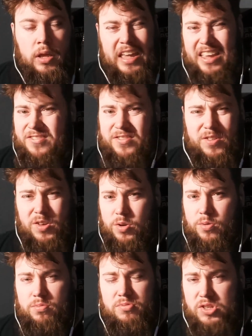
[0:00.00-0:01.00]
If
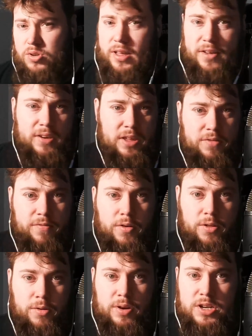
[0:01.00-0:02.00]
you still have any
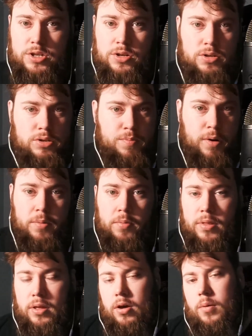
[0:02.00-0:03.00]
further issues, pop them
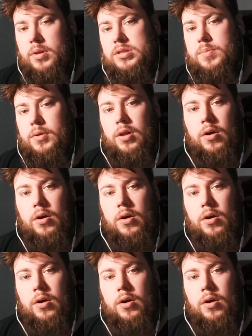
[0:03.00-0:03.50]
in the comments below.